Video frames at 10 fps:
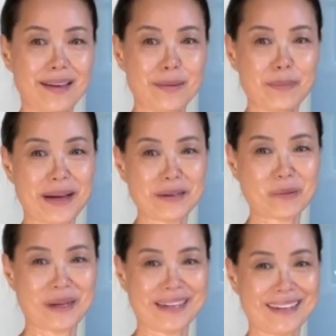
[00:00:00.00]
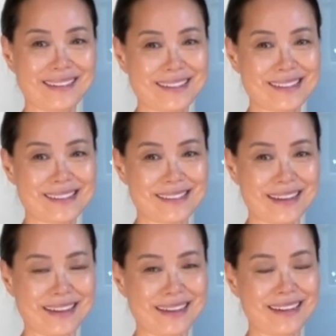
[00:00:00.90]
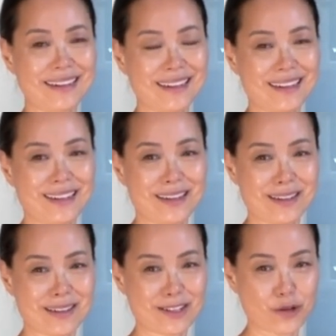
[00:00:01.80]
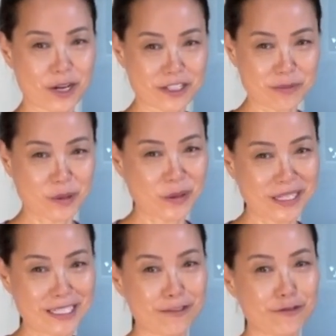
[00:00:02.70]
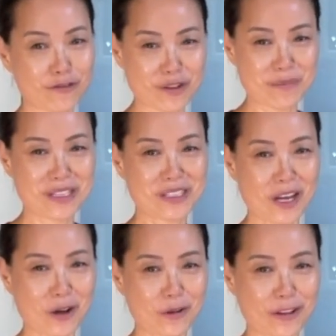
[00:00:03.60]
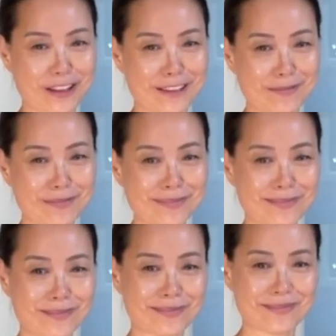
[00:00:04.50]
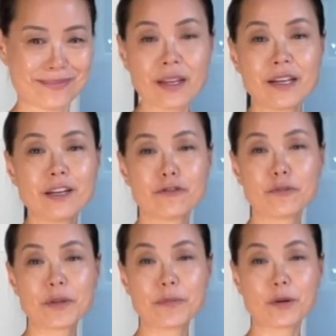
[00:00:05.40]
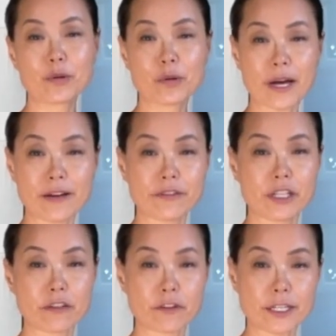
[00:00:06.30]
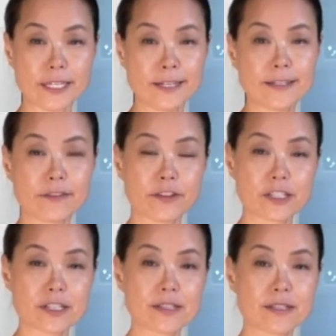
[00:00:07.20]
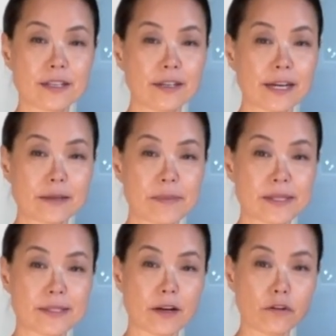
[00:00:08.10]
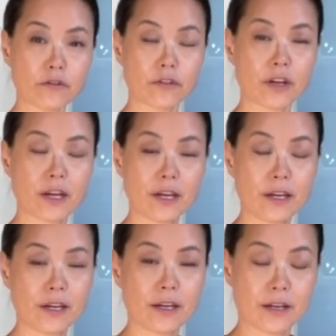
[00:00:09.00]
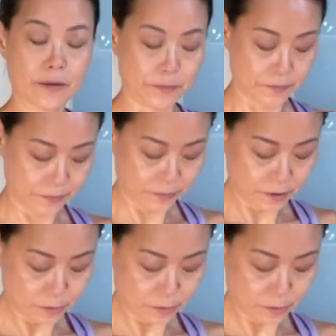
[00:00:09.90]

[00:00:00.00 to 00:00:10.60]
By the way, this is a treasure point for women's health. For people who have liver yin deficiency like myself, this